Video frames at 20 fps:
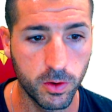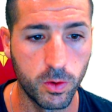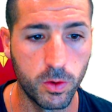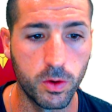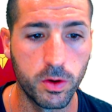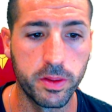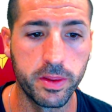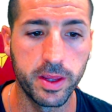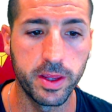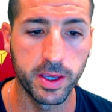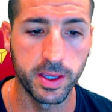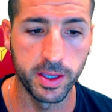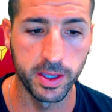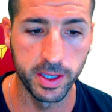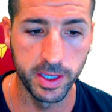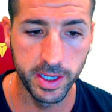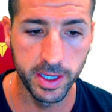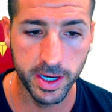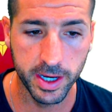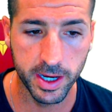all the
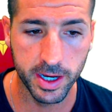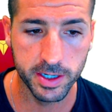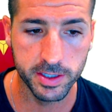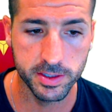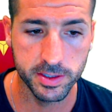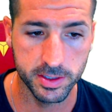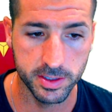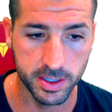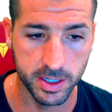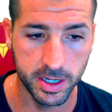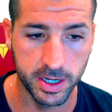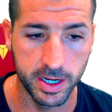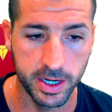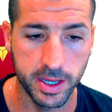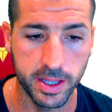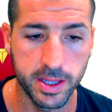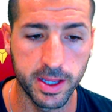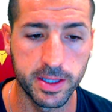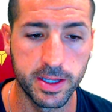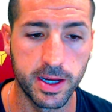years
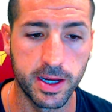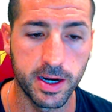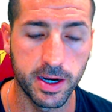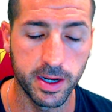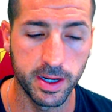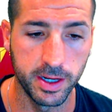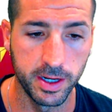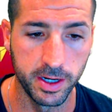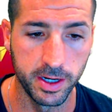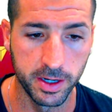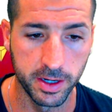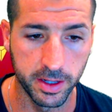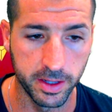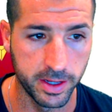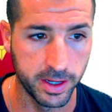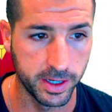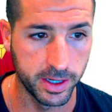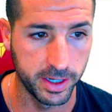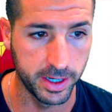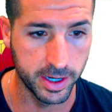that are in
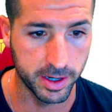the year